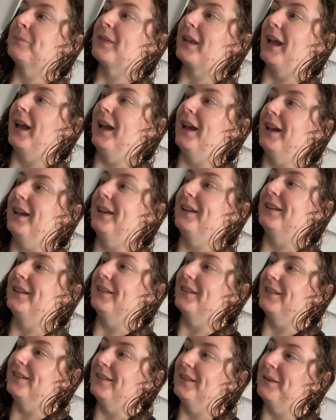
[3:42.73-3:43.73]

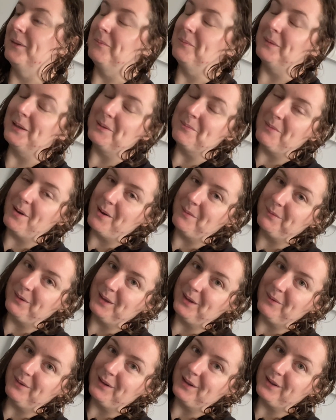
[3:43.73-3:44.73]
and me and Mom
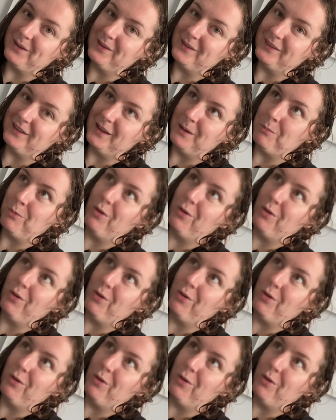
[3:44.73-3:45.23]
really want to go see him.